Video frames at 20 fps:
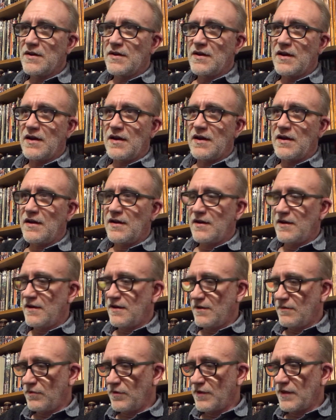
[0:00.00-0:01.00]

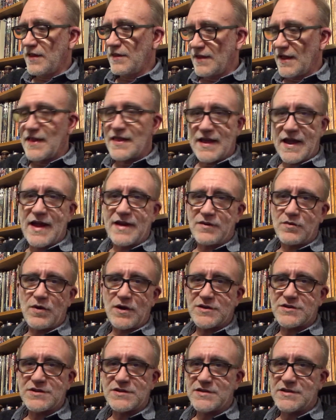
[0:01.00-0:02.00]
they had
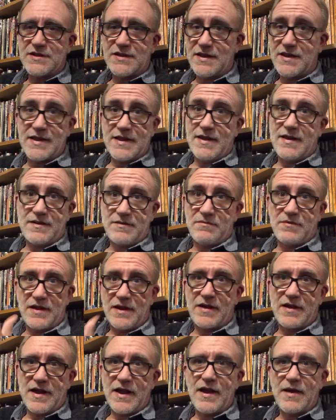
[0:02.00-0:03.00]
questions, and they were
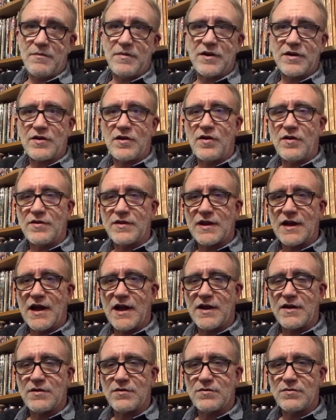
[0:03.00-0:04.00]
like, hey, I'm going to call the
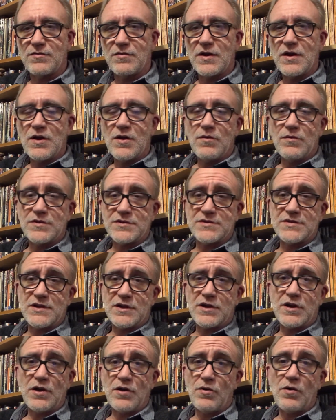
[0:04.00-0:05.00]
guy who was the
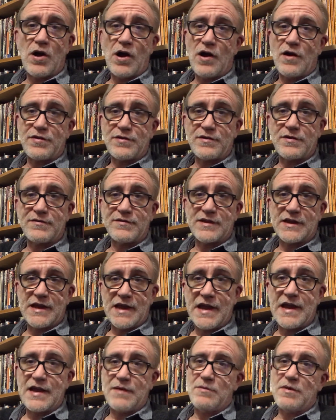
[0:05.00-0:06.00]
co-author of the game.